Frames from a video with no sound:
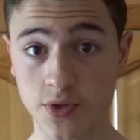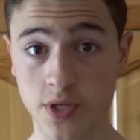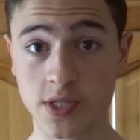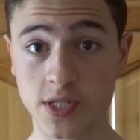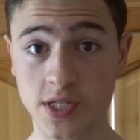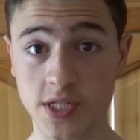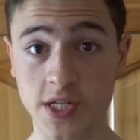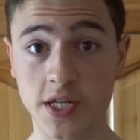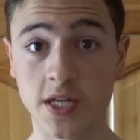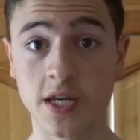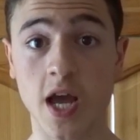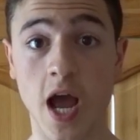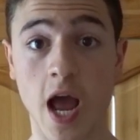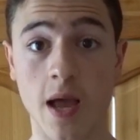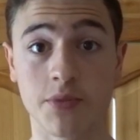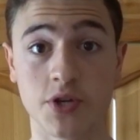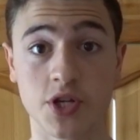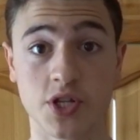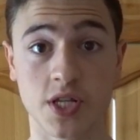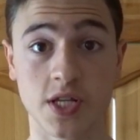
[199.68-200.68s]
can see,
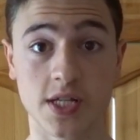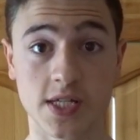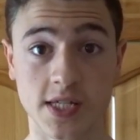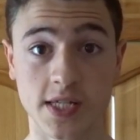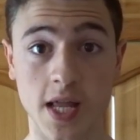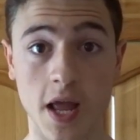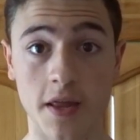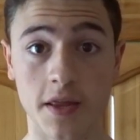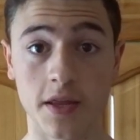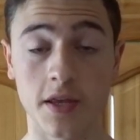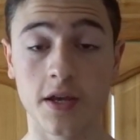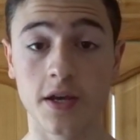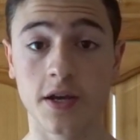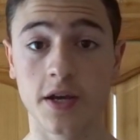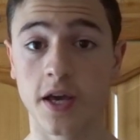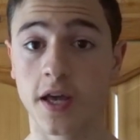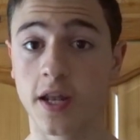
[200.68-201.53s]
I'm just standing.